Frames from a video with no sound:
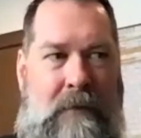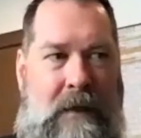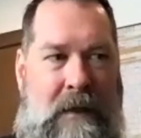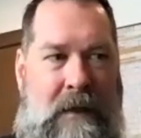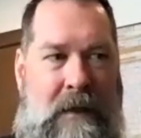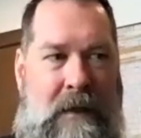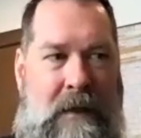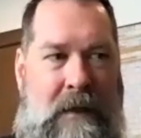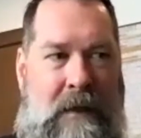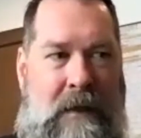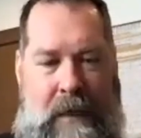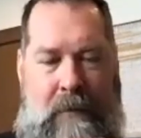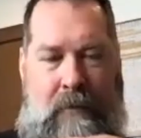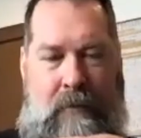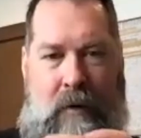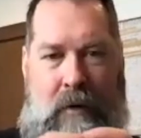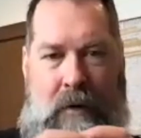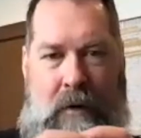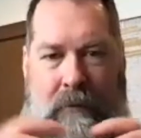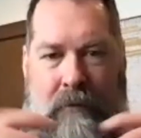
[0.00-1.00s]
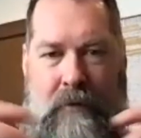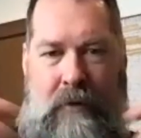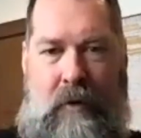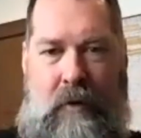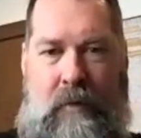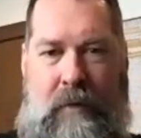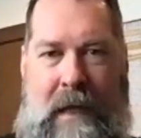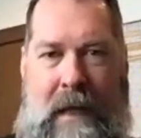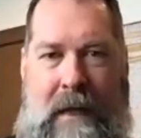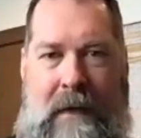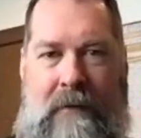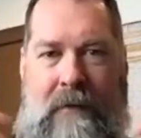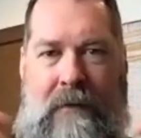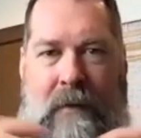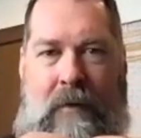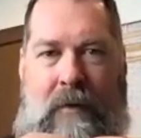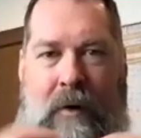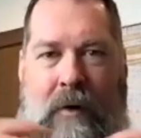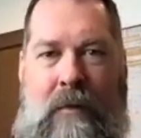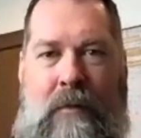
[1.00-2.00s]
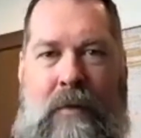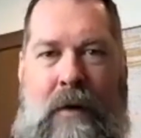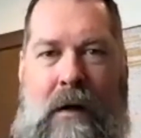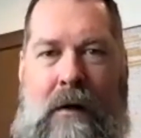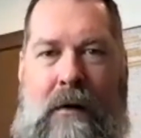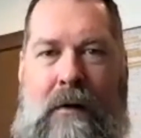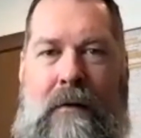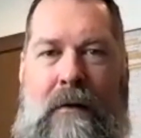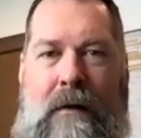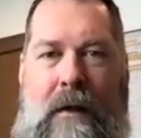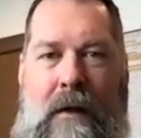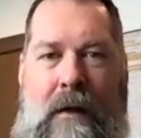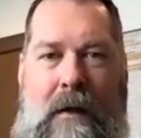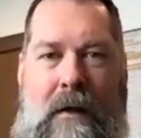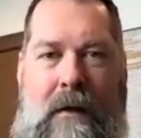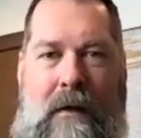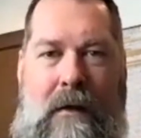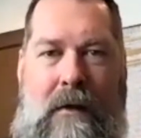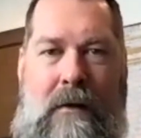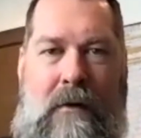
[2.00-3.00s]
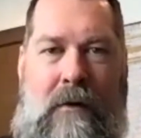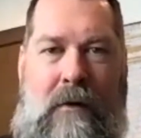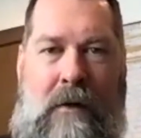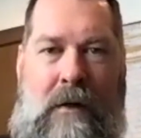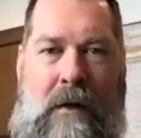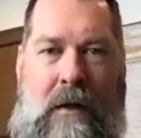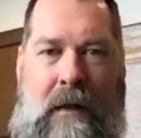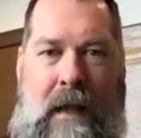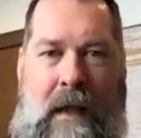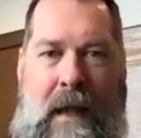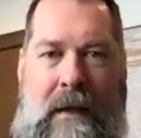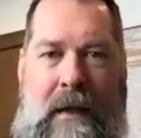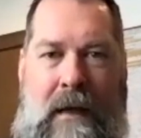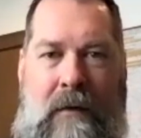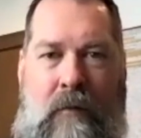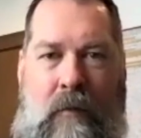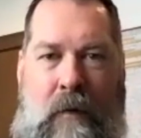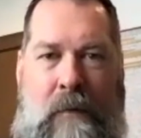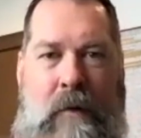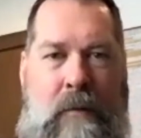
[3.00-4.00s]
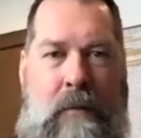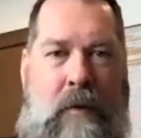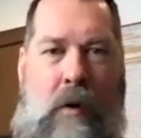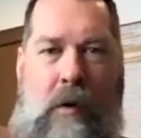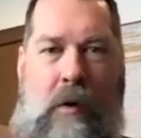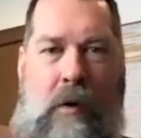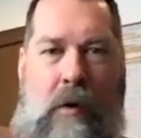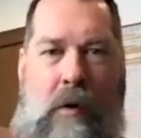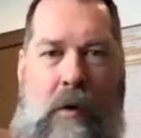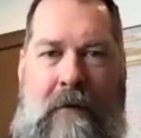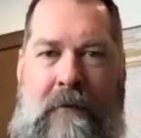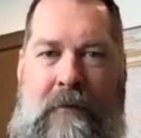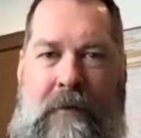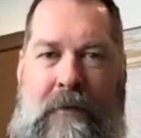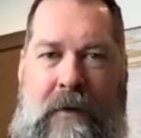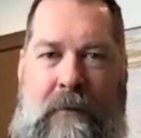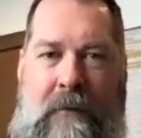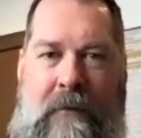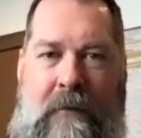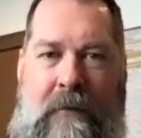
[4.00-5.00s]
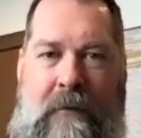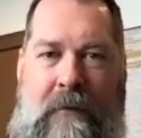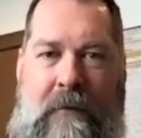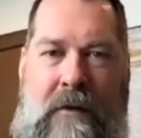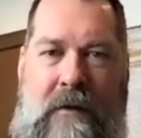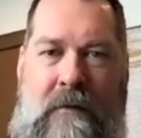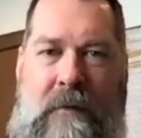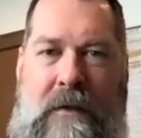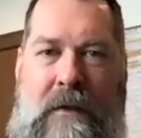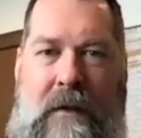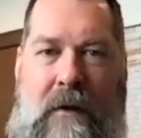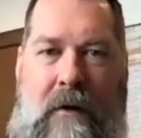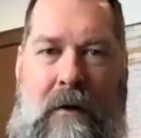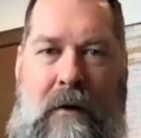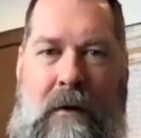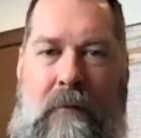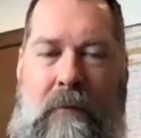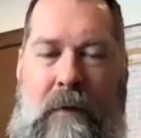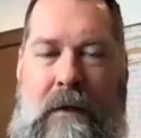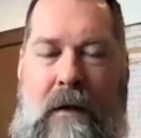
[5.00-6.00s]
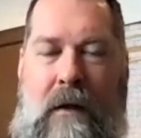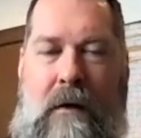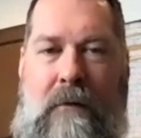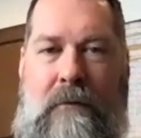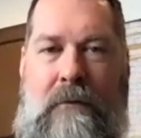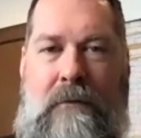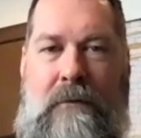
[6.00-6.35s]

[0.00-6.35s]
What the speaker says: If we were two planets that broke apart or collided, we would both have some of each other's material, and we don't.